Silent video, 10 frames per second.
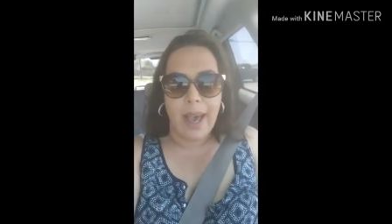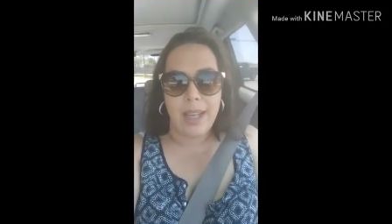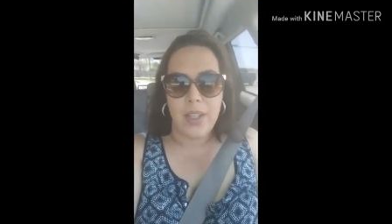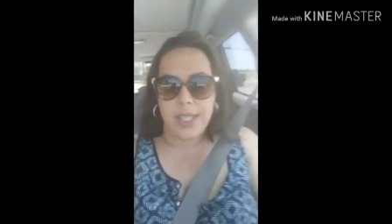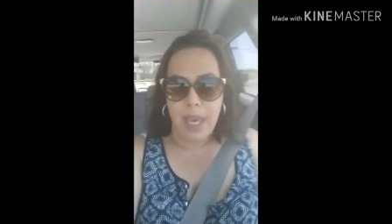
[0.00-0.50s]

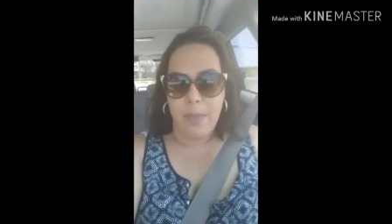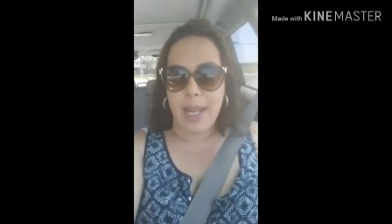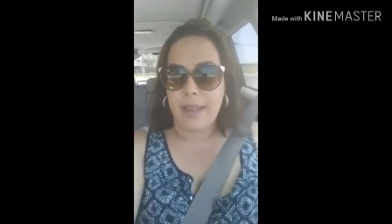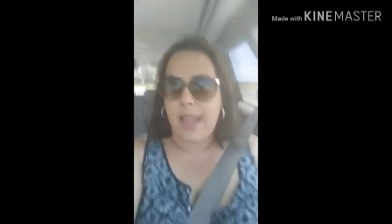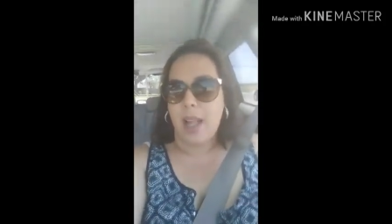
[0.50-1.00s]
I just came
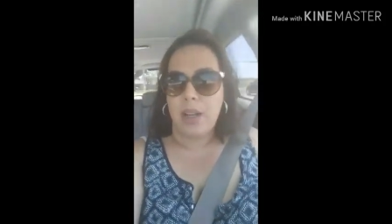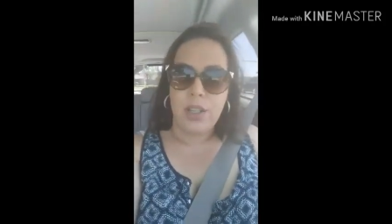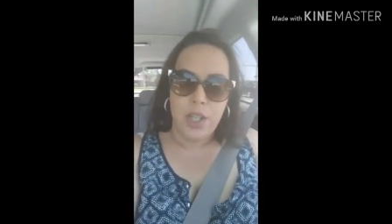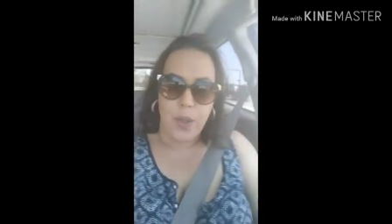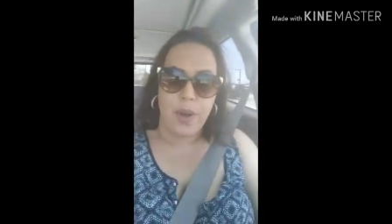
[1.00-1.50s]
out of Dollar
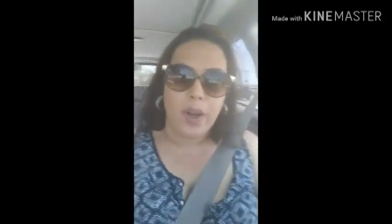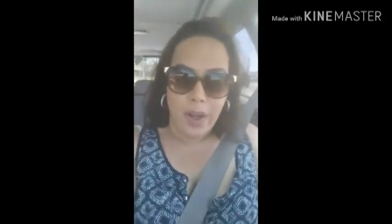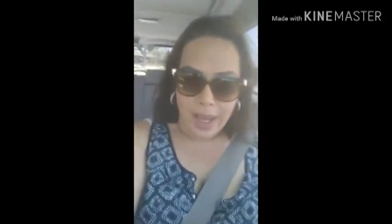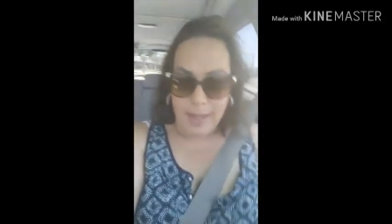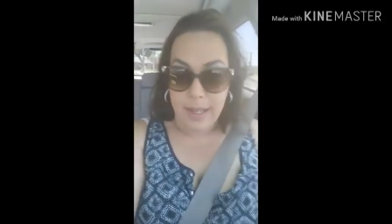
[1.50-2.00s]

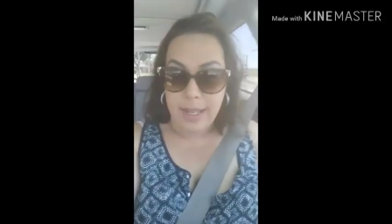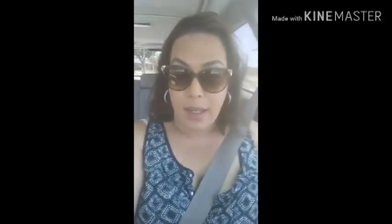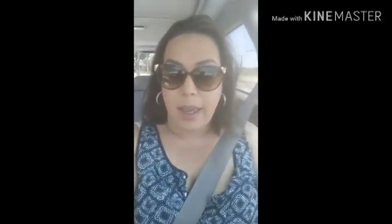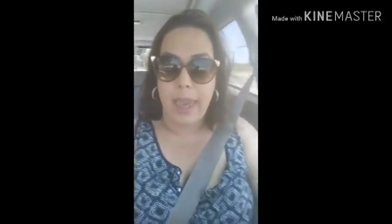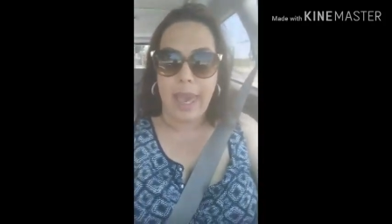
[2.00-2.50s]
General and did a